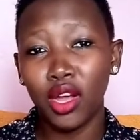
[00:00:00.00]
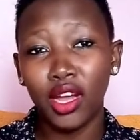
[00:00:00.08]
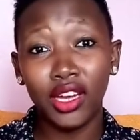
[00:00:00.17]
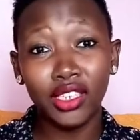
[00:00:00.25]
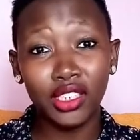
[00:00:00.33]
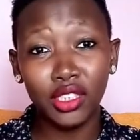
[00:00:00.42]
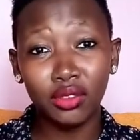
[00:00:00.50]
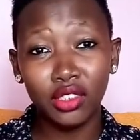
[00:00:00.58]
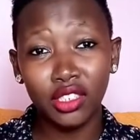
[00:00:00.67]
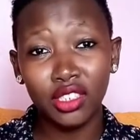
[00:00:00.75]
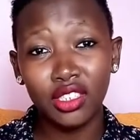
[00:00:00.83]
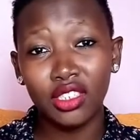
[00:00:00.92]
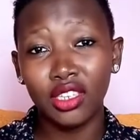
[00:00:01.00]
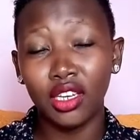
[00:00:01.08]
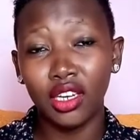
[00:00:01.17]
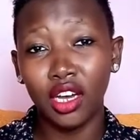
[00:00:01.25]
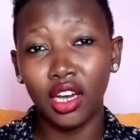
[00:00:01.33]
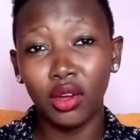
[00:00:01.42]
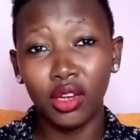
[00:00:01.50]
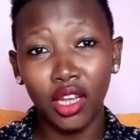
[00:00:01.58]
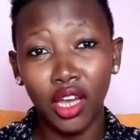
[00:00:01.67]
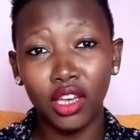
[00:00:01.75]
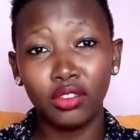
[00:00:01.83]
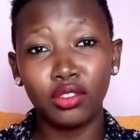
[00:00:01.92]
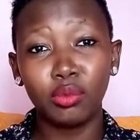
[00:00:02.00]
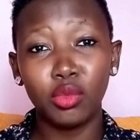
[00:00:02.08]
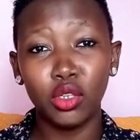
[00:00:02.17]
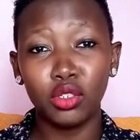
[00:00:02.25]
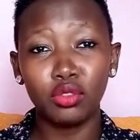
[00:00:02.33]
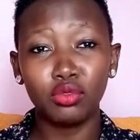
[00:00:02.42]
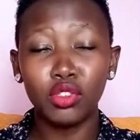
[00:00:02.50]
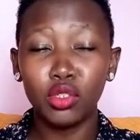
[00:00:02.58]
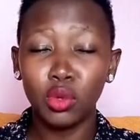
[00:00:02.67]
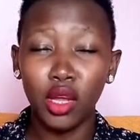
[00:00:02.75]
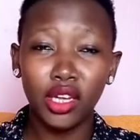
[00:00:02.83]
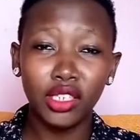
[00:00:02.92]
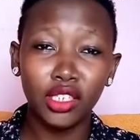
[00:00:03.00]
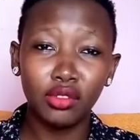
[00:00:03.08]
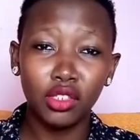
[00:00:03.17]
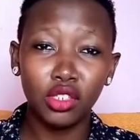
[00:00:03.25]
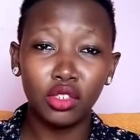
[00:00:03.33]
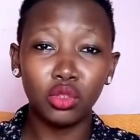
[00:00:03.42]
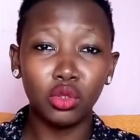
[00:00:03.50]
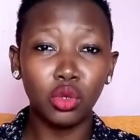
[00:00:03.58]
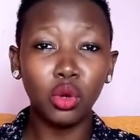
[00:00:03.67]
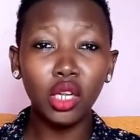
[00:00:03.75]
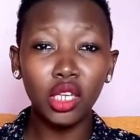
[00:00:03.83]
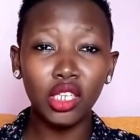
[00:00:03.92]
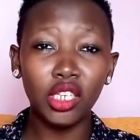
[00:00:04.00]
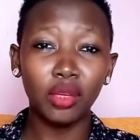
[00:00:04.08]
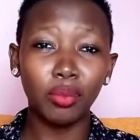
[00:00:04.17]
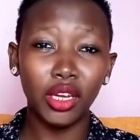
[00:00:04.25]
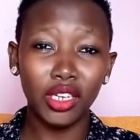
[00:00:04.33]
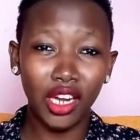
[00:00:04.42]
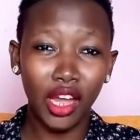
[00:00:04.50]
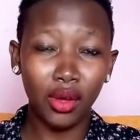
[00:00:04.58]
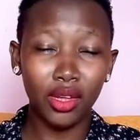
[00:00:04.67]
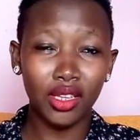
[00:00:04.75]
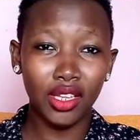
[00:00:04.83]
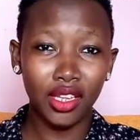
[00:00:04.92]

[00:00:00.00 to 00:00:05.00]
activities in our lives because physical activities not only impact our